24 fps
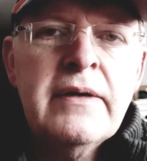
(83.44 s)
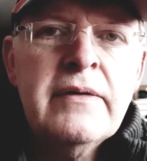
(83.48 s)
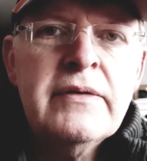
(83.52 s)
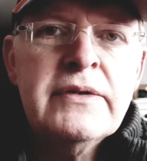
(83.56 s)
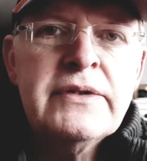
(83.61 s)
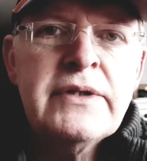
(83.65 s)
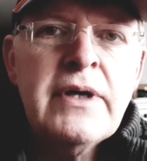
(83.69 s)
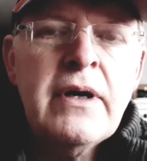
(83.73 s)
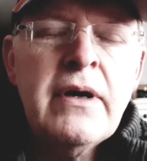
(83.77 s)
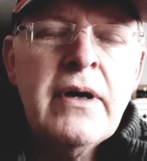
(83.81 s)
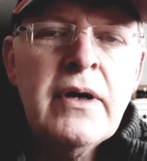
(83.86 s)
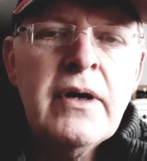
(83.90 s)

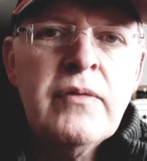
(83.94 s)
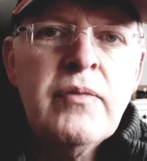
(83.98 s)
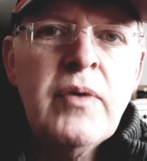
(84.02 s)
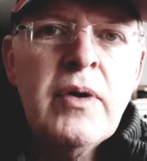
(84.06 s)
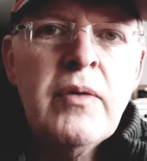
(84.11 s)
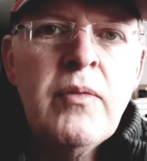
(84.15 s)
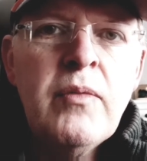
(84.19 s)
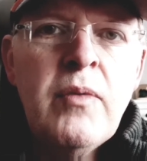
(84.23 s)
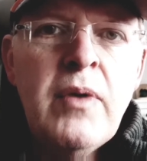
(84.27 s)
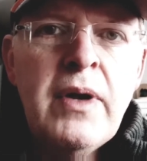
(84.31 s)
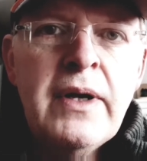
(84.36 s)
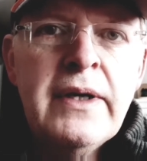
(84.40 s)
hardware
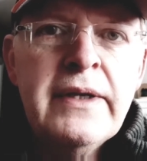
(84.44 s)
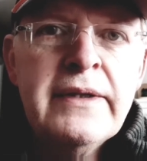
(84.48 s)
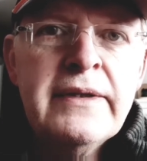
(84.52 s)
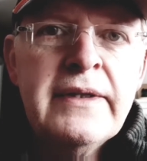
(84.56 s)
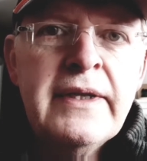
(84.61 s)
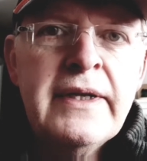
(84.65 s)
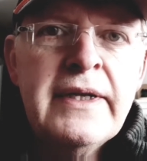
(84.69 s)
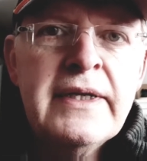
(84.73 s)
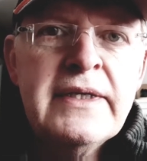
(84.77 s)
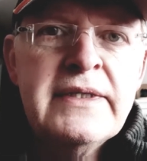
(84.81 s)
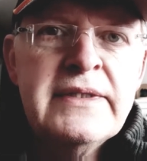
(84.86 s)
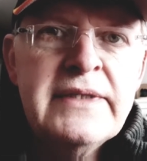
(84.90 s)
wallet
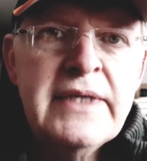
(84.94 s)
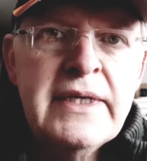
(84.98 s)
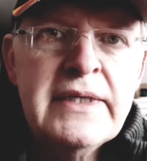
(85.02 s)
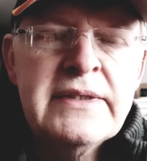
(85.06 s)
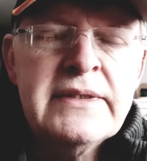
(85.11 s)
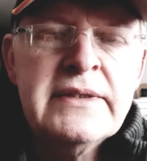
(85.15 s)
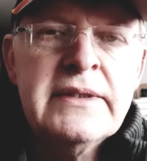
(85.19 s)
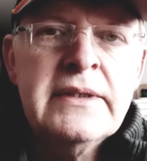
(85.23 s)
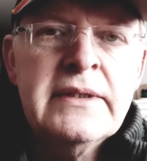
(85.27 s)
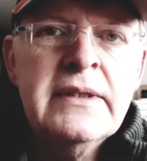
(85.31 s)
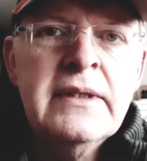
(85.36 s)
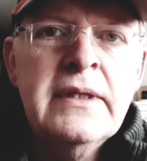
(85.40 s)
that
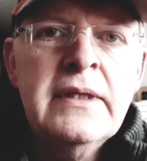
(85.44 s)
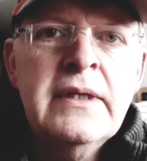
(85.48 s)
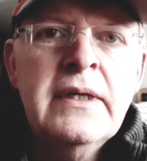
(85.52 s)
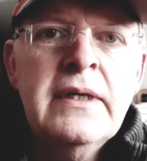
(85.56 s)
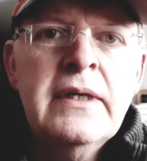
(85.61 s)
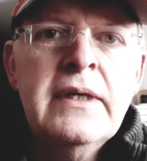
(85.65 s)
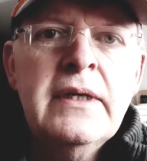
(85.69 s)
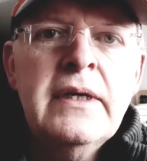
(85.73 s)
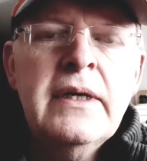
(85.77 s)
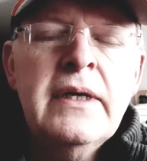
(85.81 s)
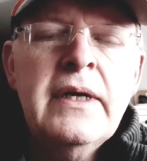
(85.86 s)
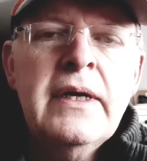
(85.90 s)
exists
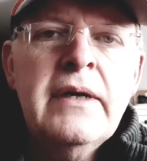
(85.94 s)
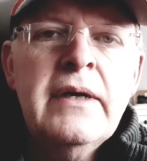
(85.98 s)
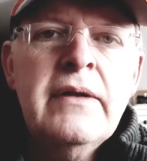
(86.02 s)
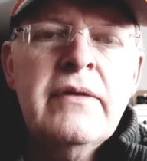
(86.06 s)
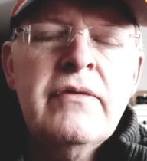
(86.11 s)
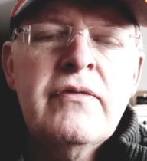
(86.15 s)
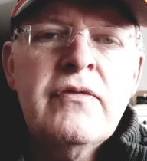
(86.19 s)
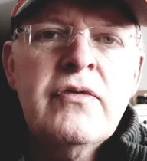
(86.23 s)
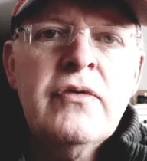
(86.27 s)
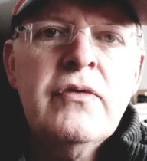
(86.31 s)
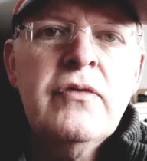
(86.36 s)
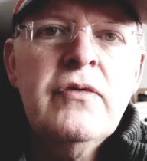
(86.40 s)

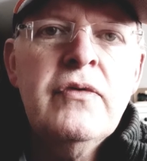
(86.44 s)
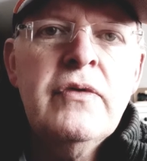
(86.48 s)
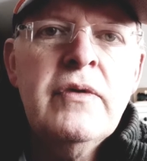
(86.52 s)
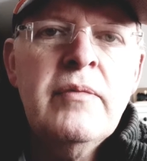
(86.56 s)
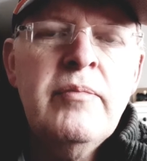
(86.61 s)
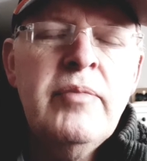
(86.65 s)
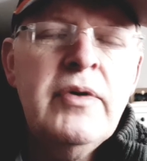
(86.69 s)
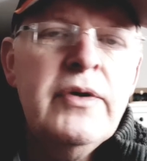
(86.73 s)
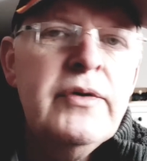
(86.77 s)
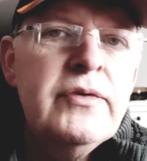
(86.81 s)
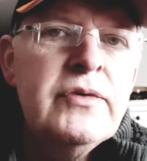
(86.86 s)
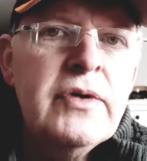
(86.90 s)
through the
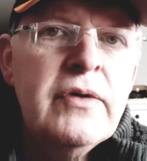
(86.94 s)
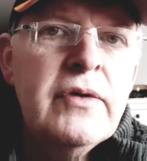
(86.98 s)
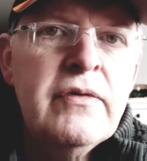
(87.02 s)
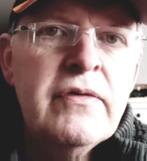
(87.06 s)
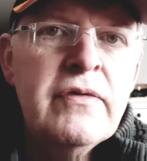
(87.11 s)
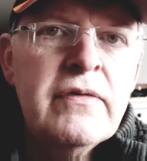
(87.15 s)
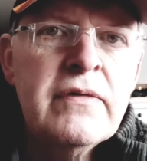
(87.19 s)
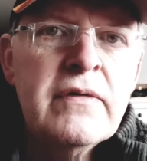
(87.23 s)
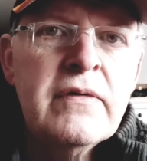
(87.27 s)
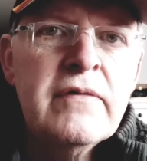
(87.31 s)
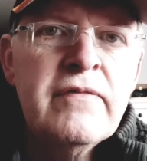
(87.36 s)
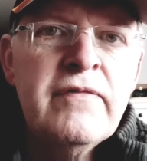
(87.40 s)

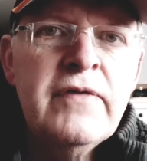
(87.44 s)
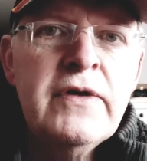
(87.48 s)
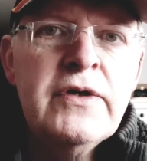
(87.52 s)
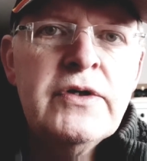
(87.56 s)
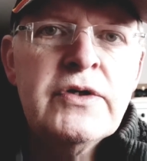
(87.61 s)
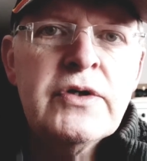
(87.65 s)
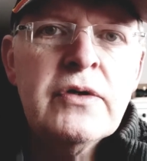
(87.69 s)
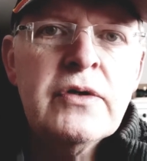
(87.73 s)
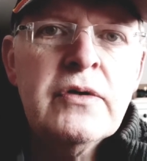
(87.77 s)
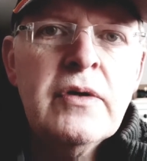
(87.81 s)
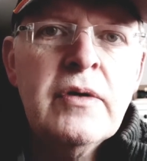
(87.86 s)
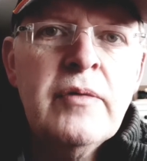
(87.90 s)
Bluetooth
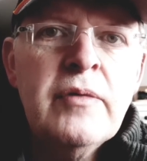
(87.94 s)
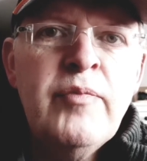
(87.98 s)
feature,